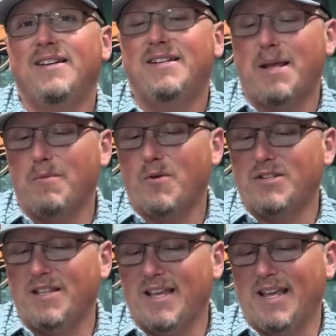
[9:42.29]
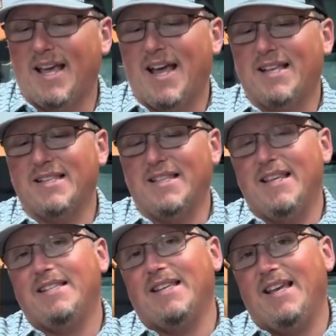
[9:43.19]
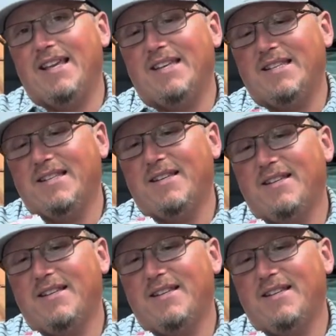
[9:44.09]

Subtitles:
Tell me what you think, guys. This is,